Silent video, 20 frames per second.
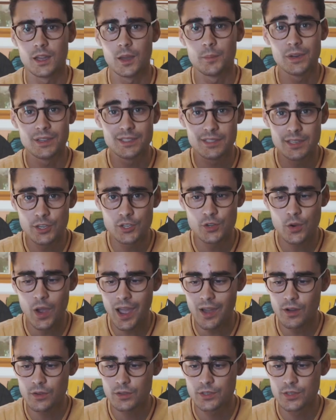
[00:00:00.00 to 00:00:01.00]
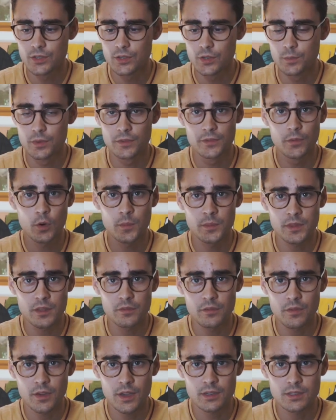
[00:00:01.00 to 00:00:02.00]
I'm going to teach you how to perform
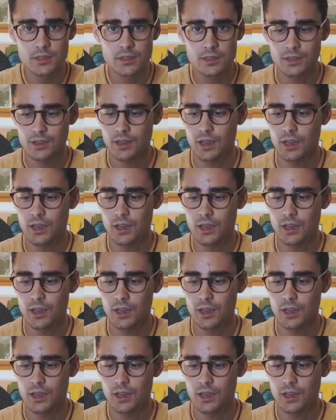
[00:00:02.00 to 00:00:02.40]
the effect,